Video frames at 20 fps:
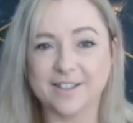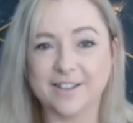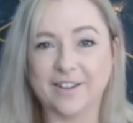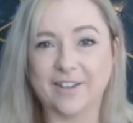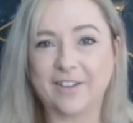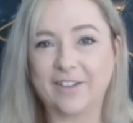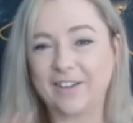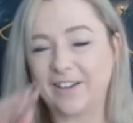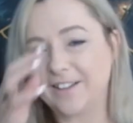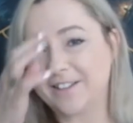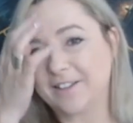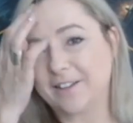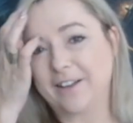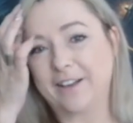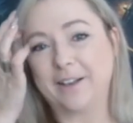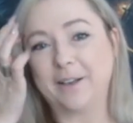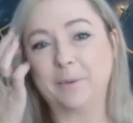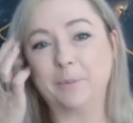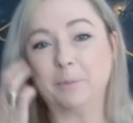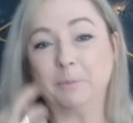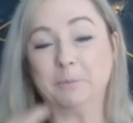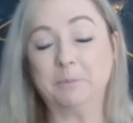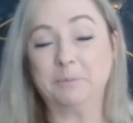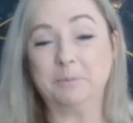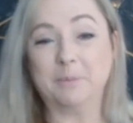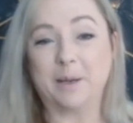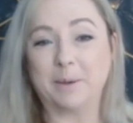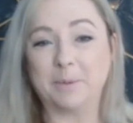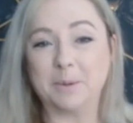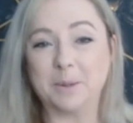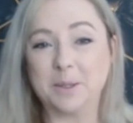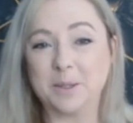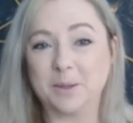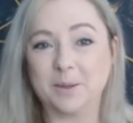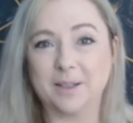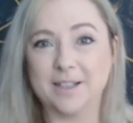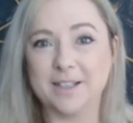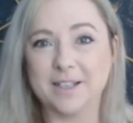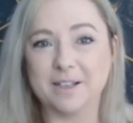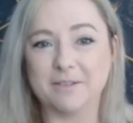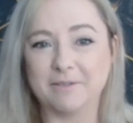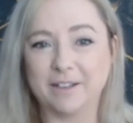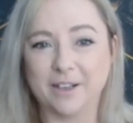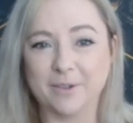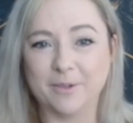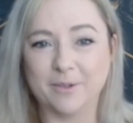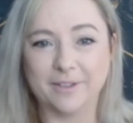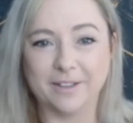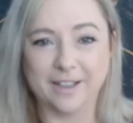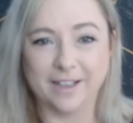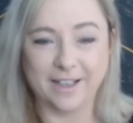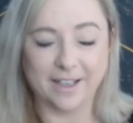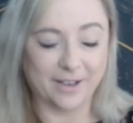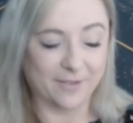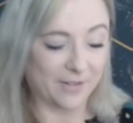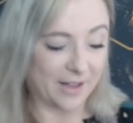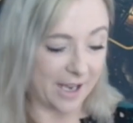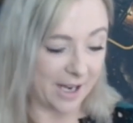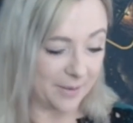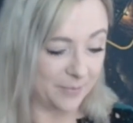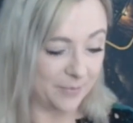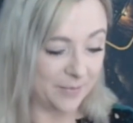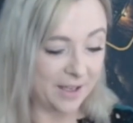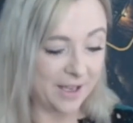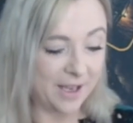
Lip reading: So it's like, maybe it was good I didn't record any of that.